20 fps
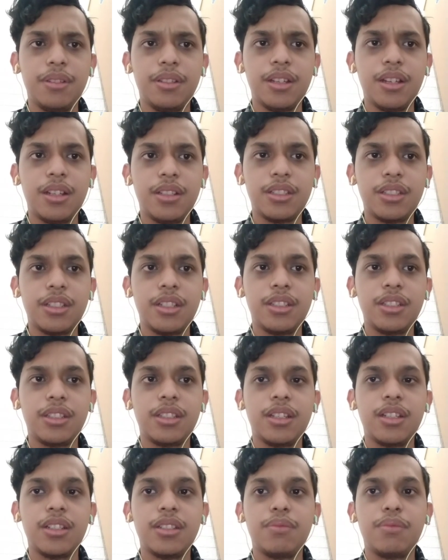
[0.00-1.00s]
such
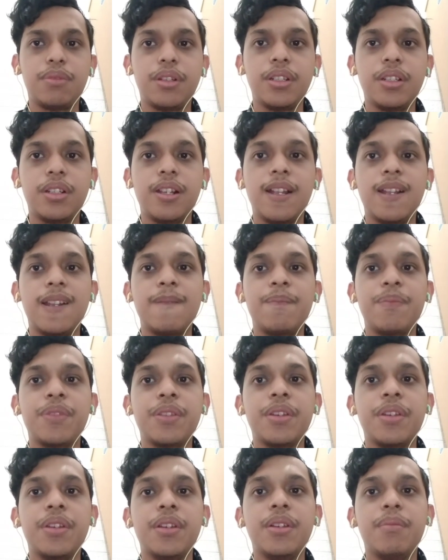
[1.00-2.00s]
as prayer and
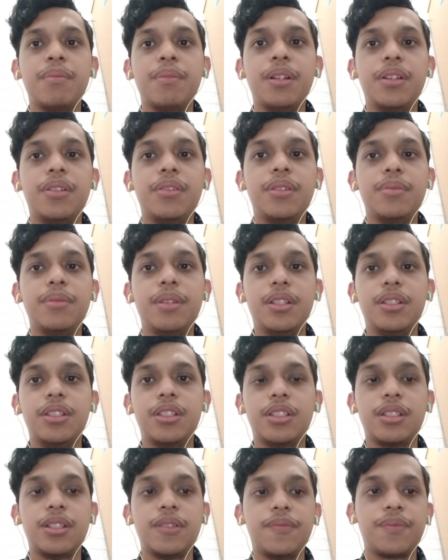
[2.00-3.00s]

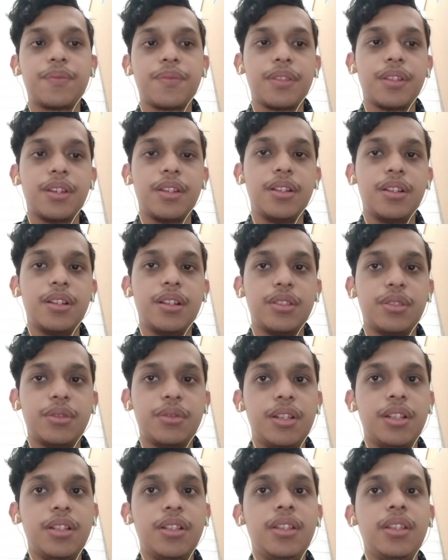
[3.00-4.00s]
pilgrimage. And the last
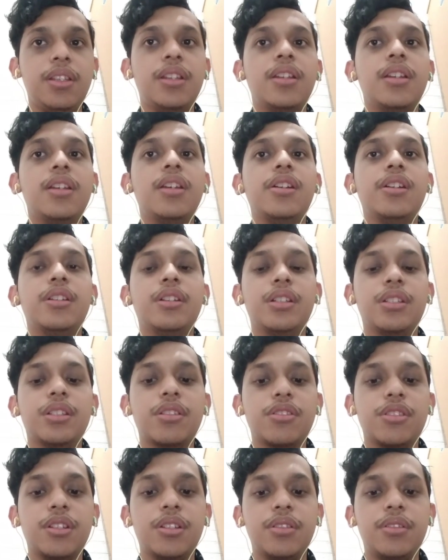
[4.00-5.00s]
one,
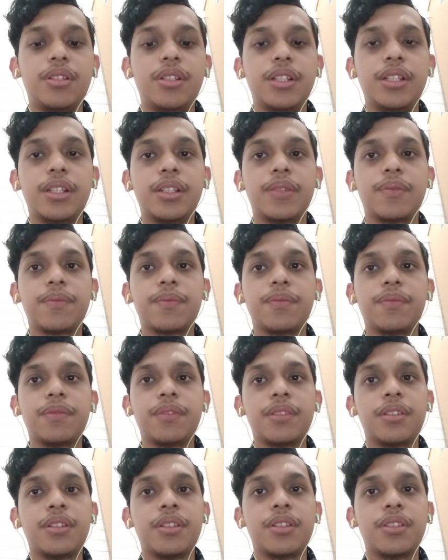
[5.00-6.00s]
social learning.
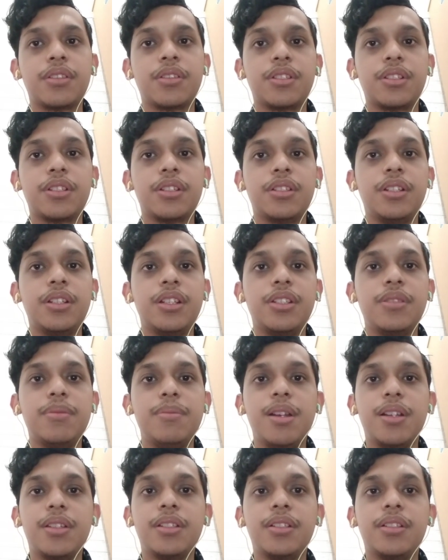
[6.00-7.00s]
Social learning is
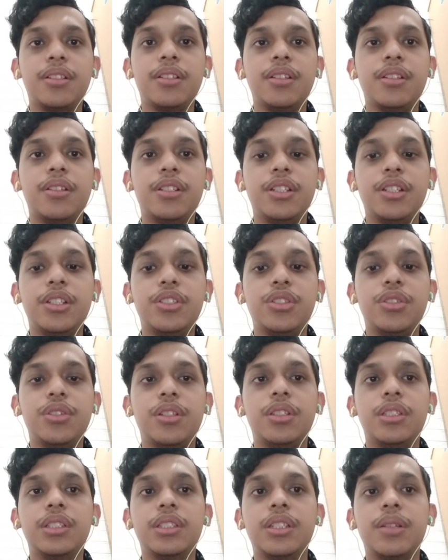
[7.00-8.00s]
basically learning to
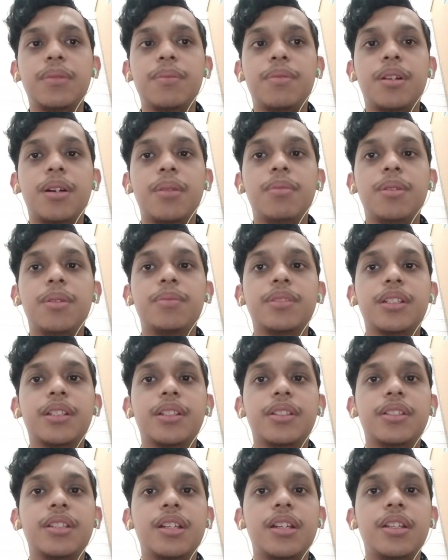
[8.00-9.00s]
understand problems
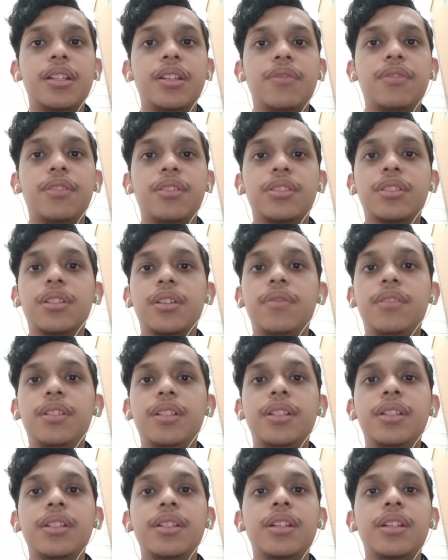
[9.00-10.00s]
and technique for solving